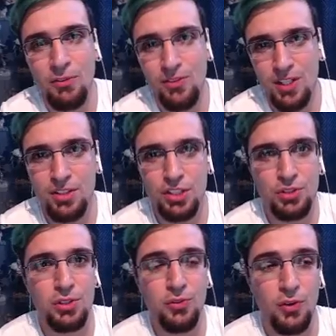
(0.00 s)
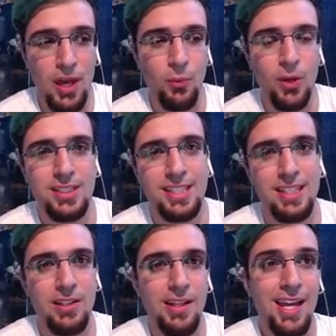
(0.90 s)
1500 jewels for that one
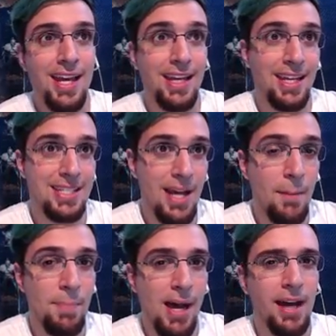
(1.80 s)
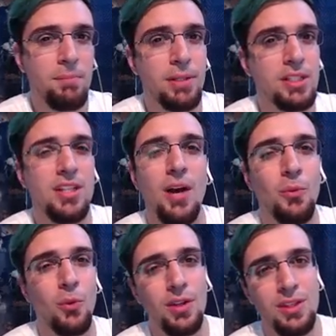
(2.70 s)
skill, it's not bad, but it's not
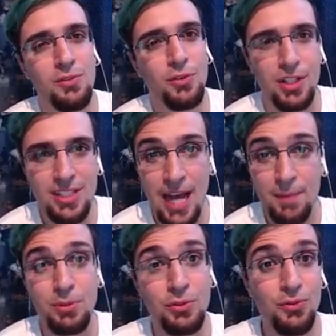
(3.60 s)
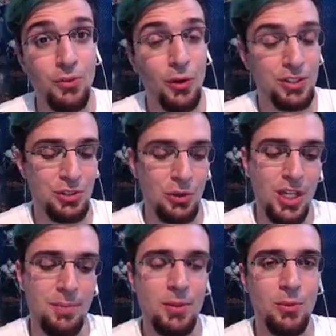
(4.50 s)
worth it for an attack boost 4. So don't
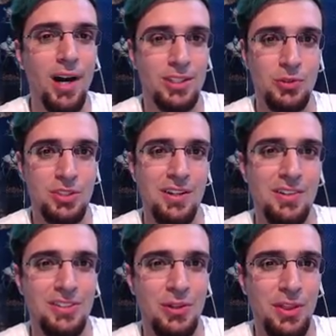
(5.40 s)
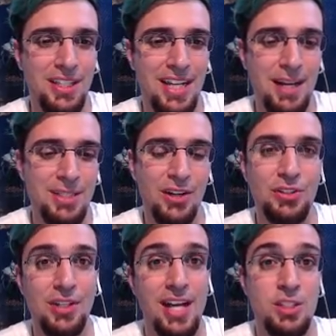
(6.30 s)
get me wrong. Don't tell. Don't think that I'm telling
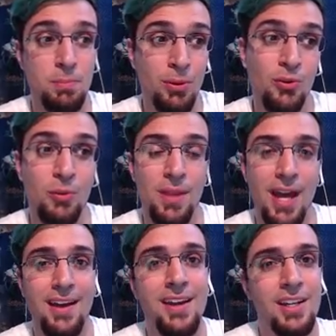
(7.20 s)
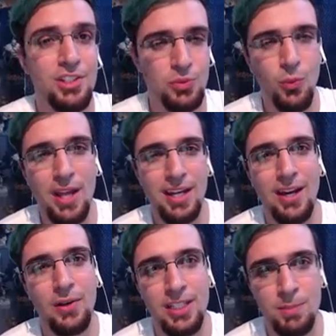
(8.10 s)
you guys to pull from that. Just wait it
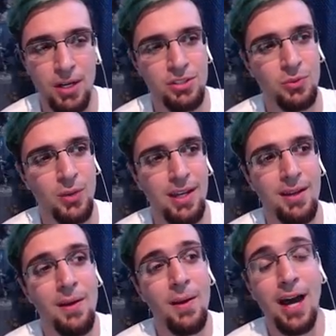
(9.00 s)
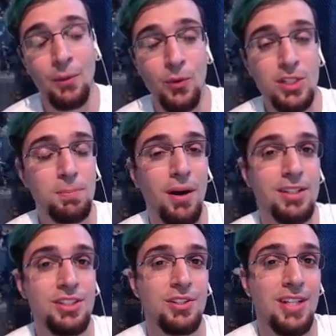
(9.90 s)
out. It's better to wait. I was
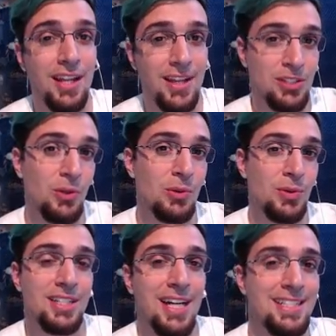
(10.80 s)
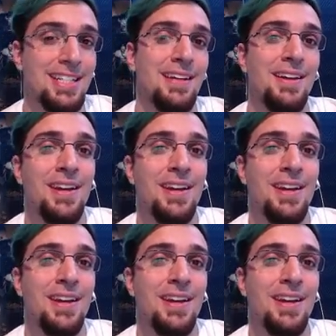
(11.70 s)
sponsored, and that's the only reason I did it.